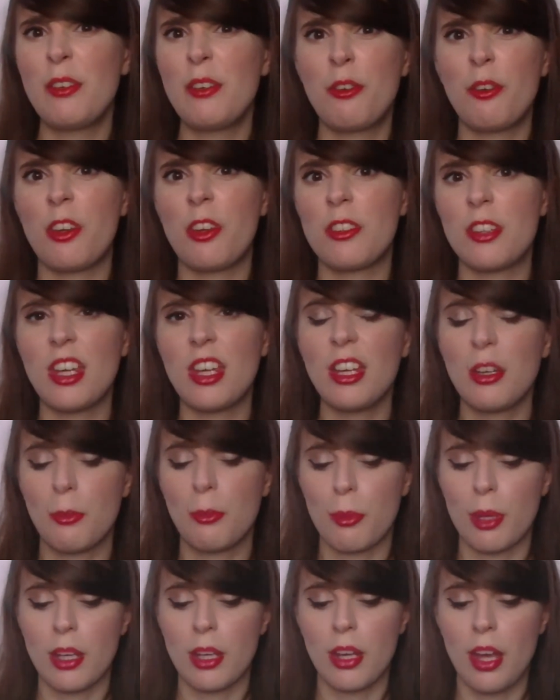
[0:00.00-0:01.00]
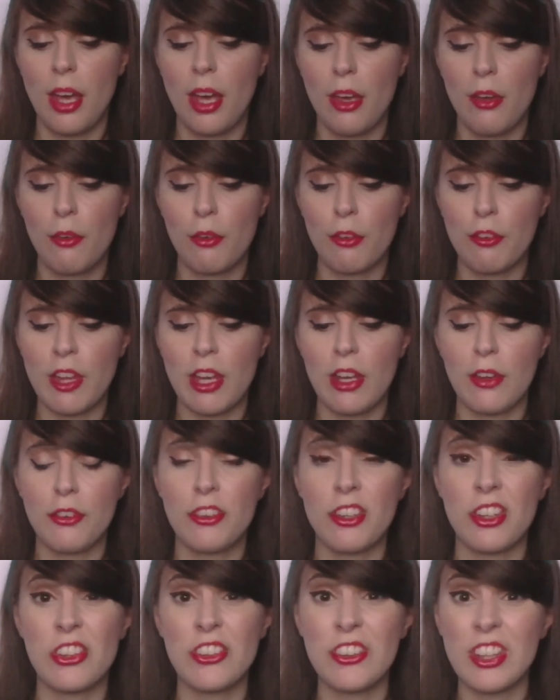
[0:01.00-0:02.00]
fit in with
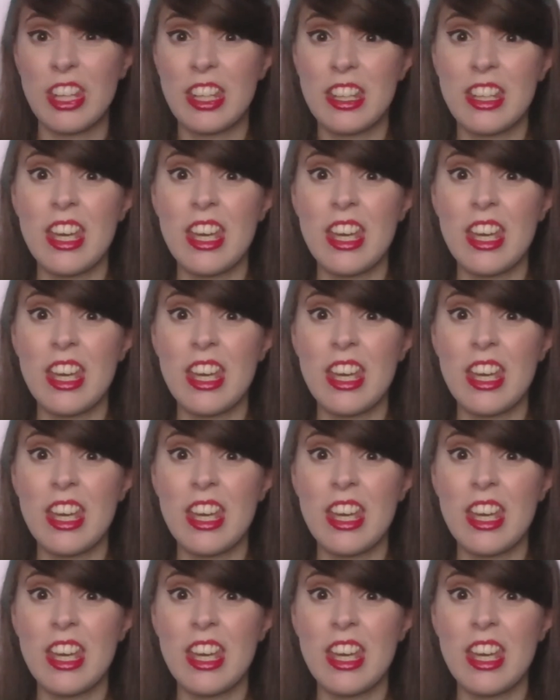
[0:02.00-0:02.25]
LFCC.